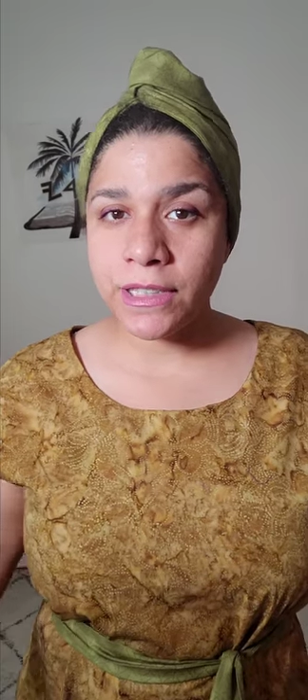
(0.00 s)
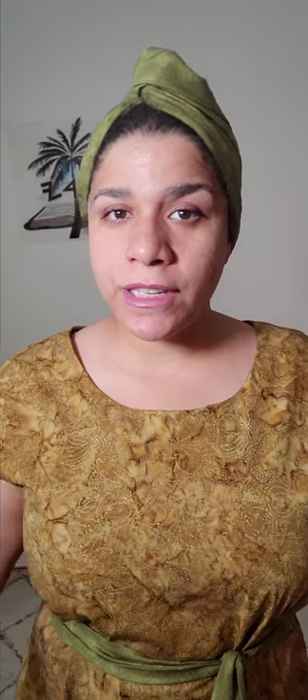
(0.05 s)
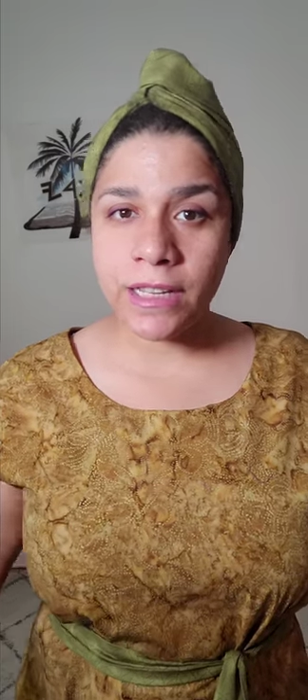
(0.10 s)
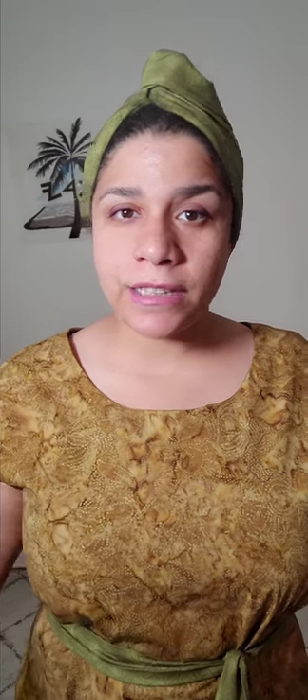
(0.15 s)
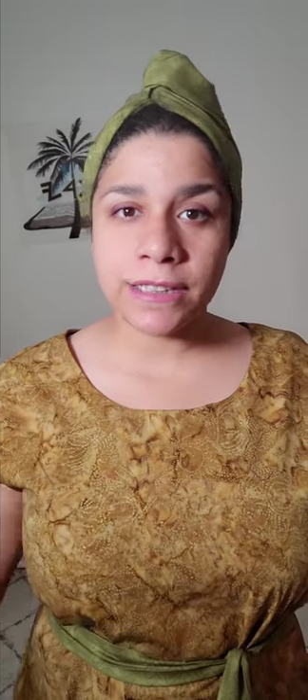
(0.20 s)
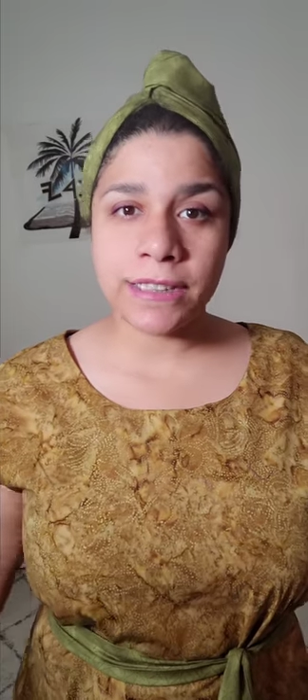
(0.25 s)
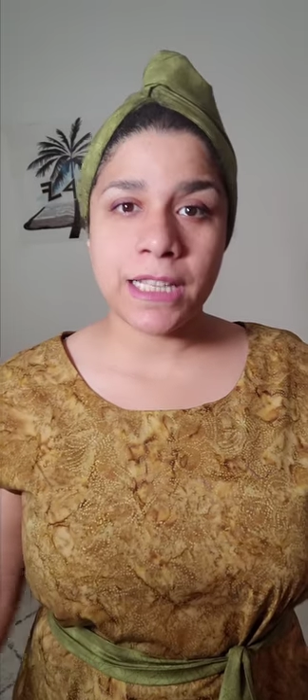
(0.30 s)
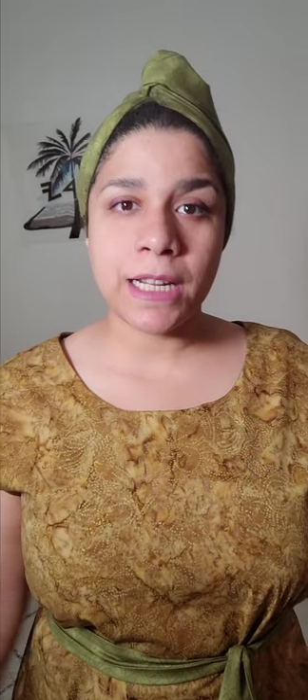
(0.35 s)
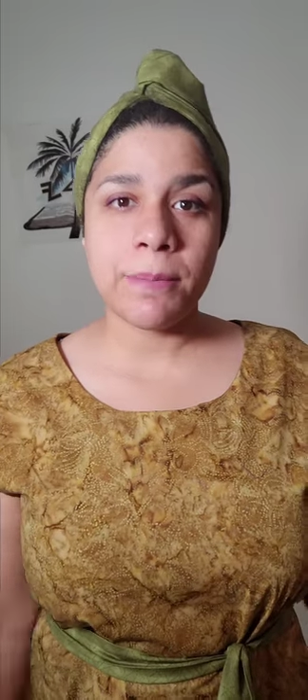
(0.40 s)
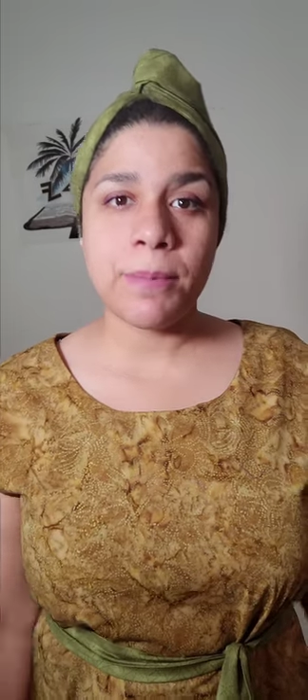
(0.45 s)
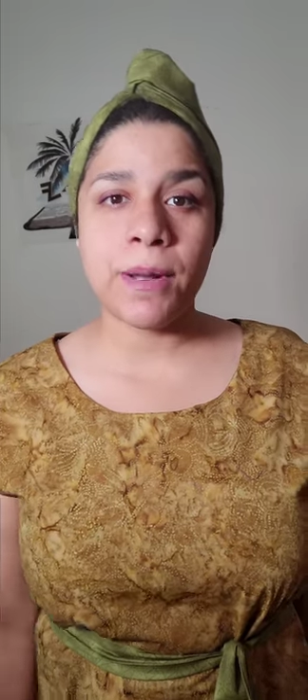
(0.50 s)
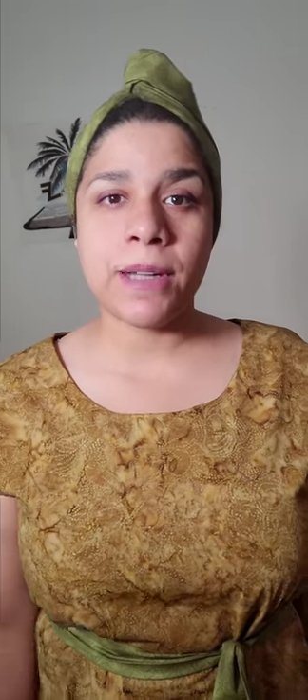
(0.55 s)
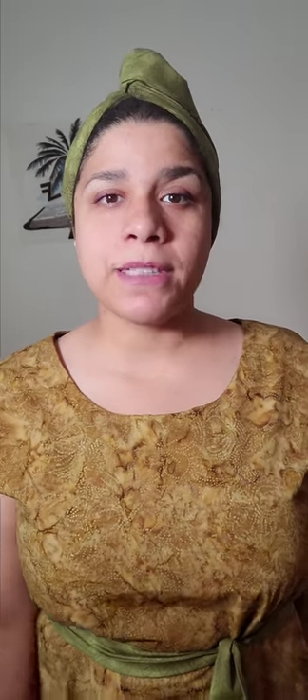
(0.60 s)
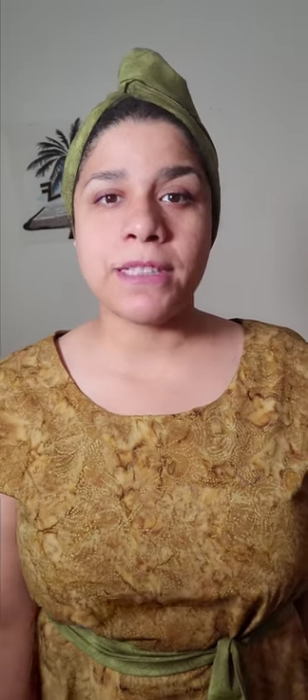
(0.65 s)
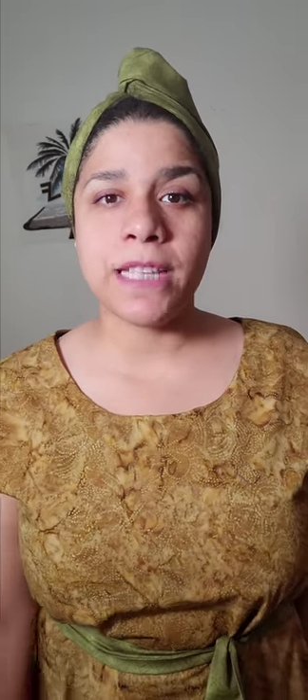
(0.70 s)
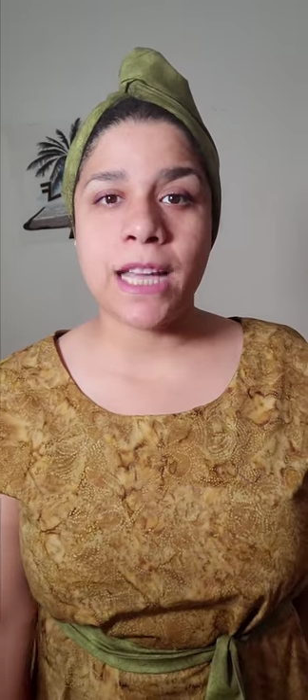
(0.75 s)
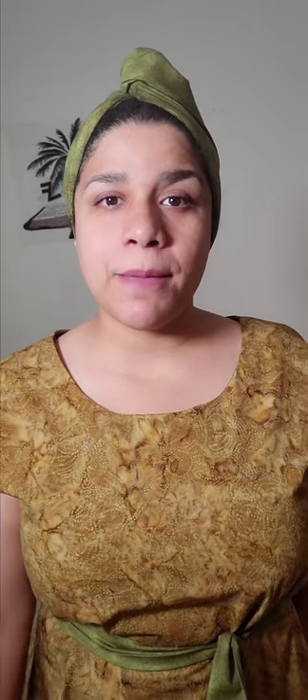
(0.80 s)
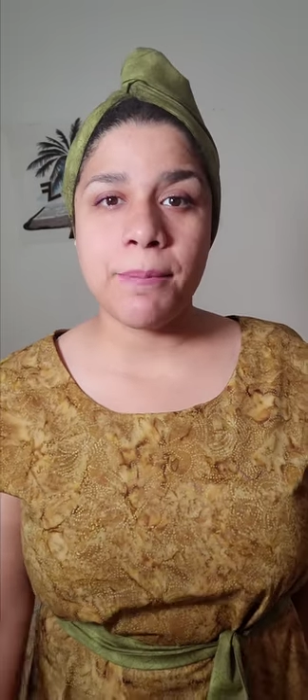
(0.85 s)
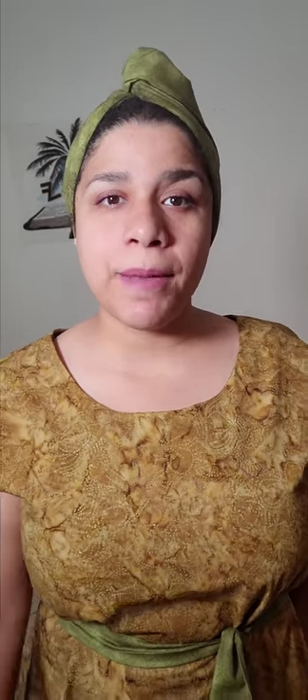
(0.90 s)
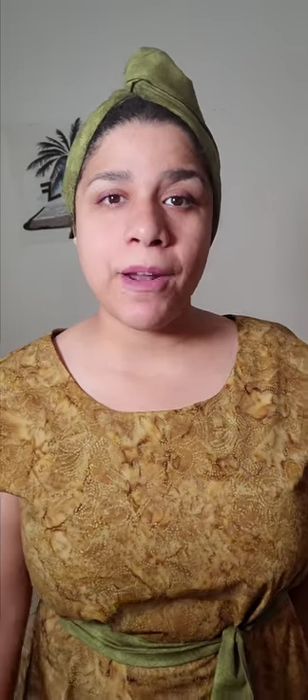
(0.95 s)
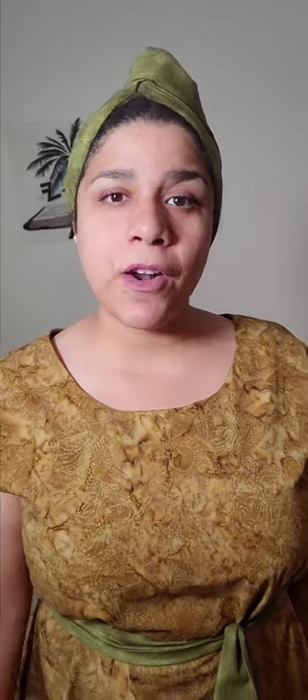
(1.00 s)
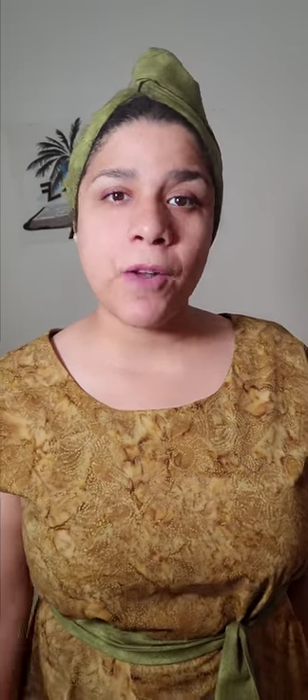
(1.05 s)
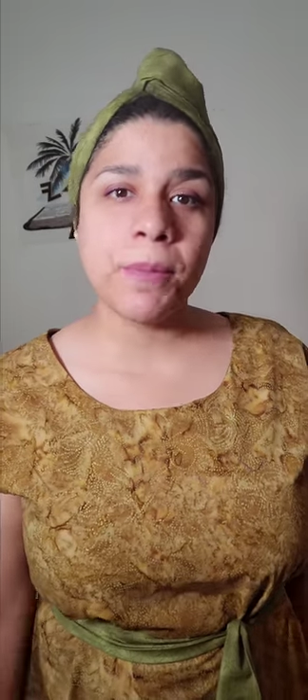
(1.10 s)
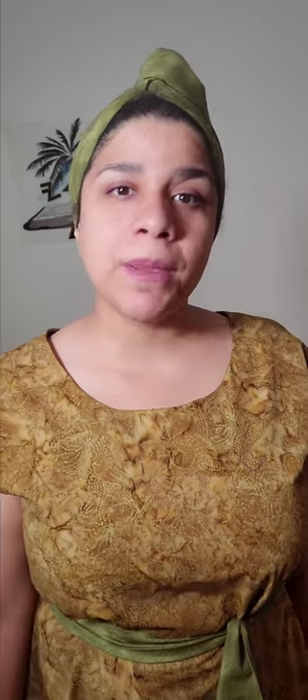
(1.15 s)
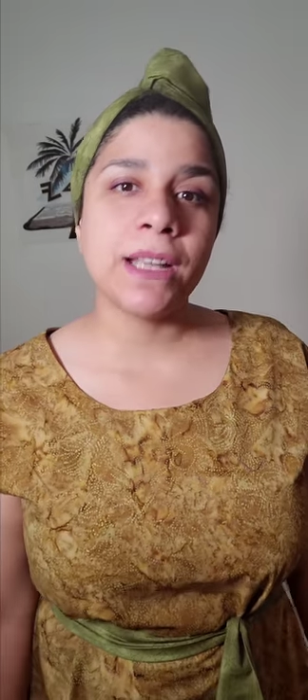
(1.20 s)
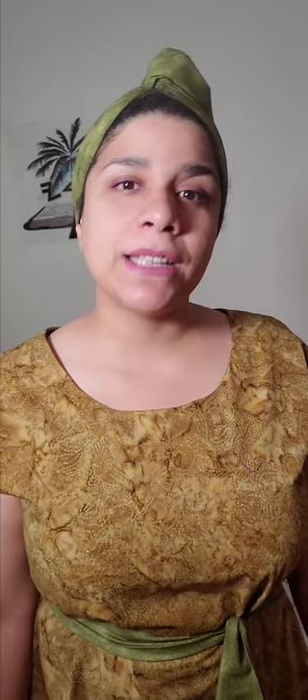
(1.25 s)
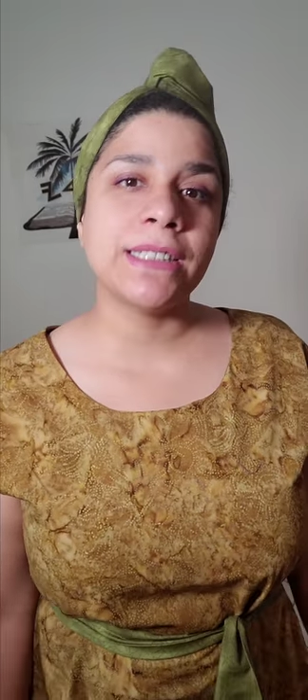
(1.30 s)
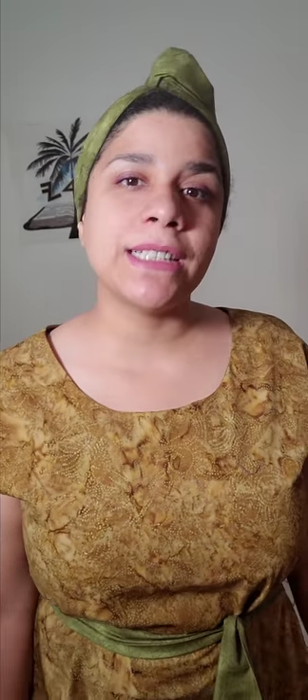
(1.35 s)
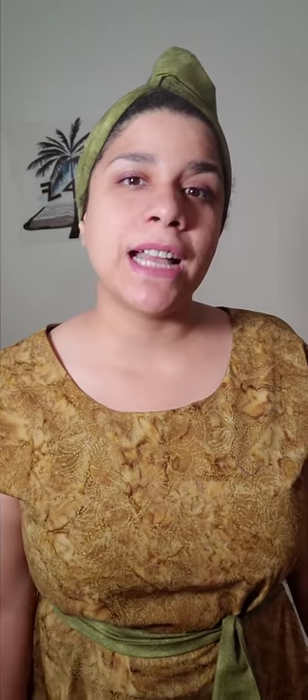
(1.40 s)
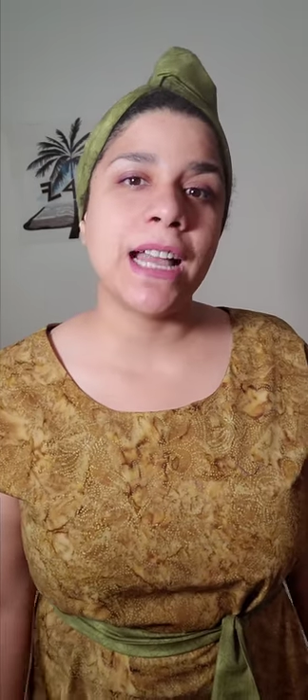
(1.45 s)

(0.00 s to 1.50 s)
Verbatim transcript: on Set Apart to Yah Apparel because